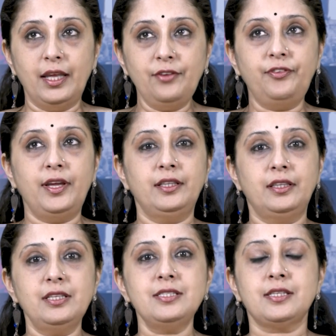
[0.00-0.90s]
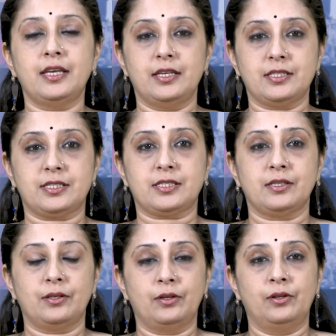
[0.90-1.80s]
If in this
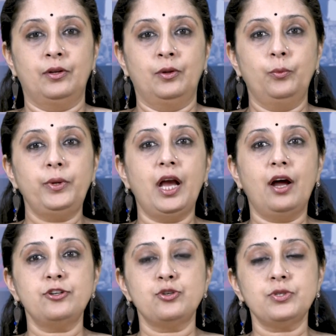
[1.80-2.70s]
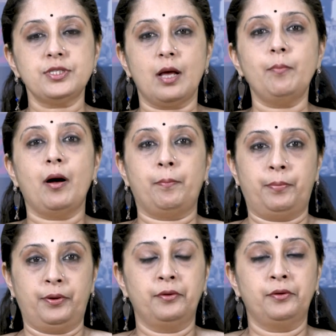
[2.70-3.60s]
case we are to sum
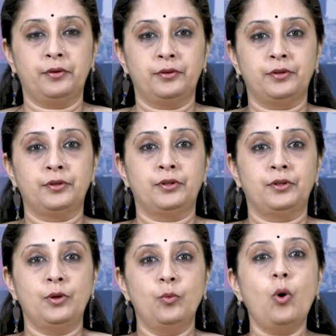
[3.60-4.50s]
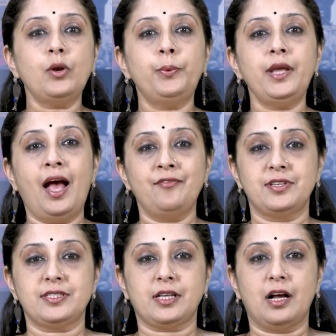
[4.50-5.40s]
up what we
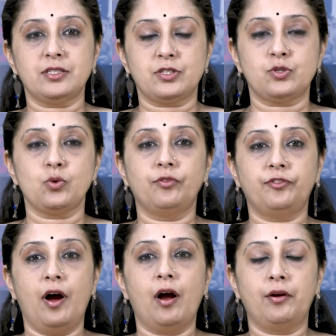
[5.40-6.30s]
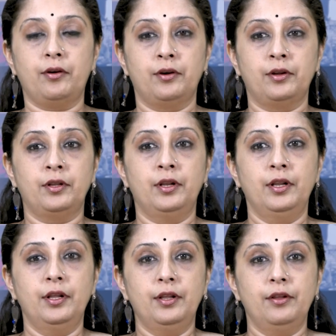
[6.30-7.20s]
have discussed so far,
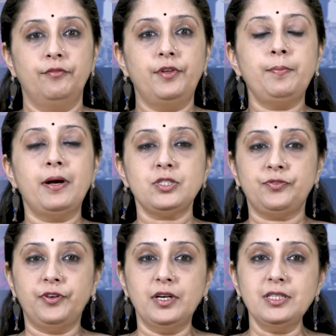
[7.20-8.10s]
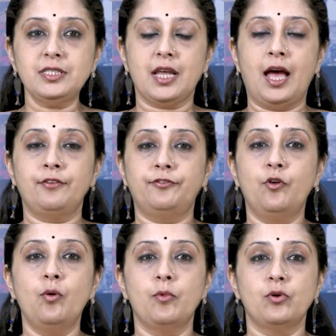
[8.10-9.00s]
we must first and
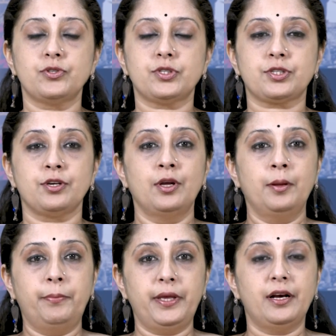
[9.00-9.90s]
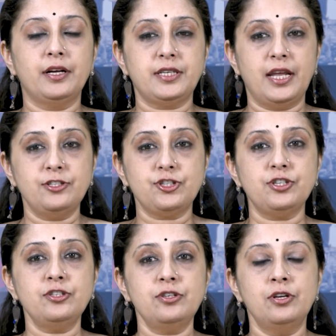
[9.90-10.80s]
foremost pay
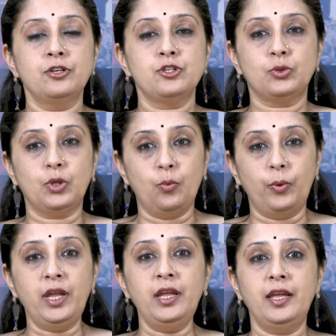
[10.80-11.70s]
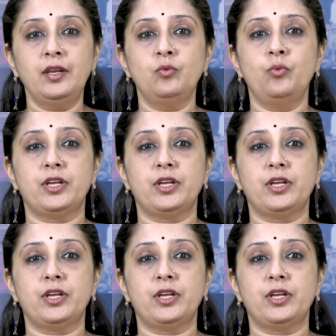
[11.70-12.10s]
attention to the way in